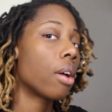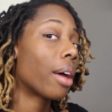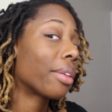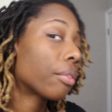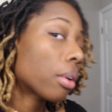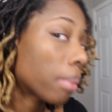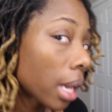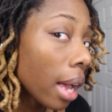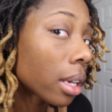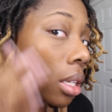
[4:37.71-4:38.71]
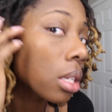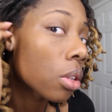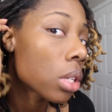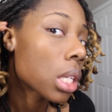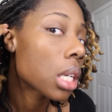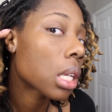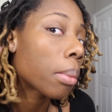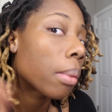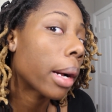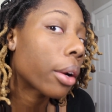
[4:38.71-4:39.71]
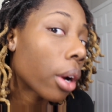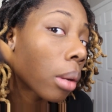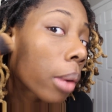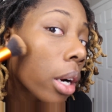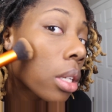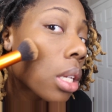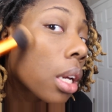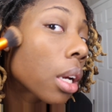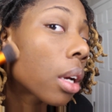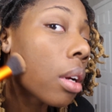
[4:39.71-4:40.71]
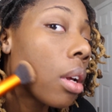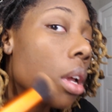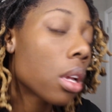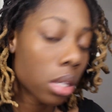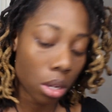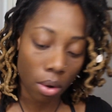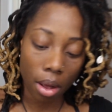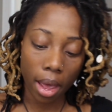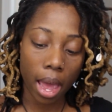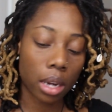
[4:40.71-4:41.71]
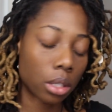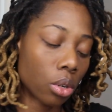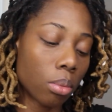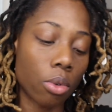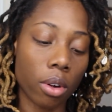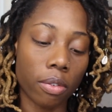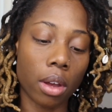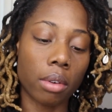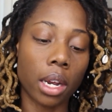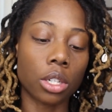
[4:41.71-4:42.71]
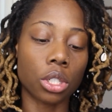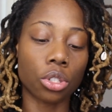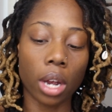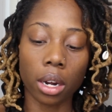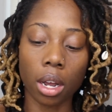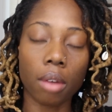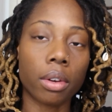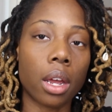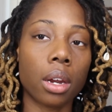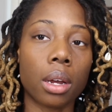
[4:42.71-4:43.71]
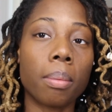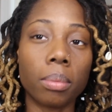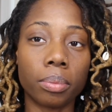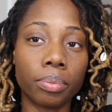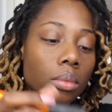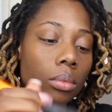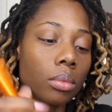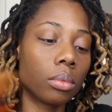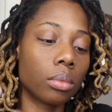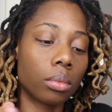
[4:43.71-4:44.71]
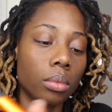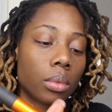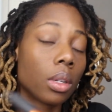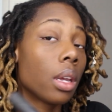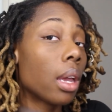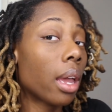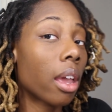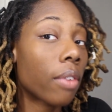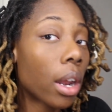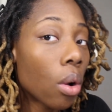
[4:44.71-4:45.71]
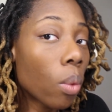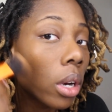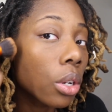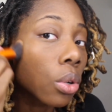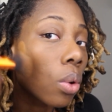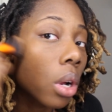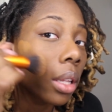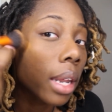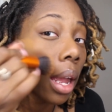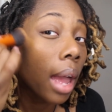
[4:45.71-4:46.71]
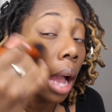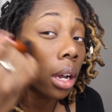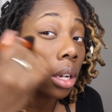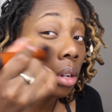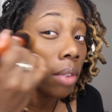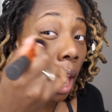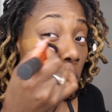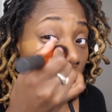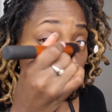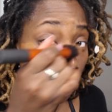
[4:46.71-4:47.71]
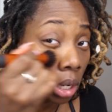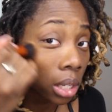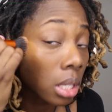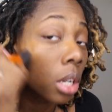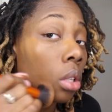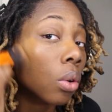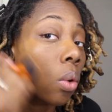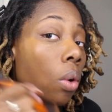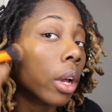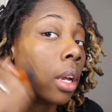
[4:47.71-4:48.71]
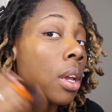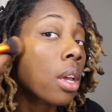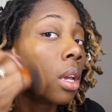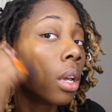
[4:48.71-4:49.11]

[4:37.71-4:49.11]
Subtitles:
I think for me, I can still see some of my dark marks here. So I'll add a little more foundation, trying to cover that up. If I don't want to do all of that, I could have actually put concealer on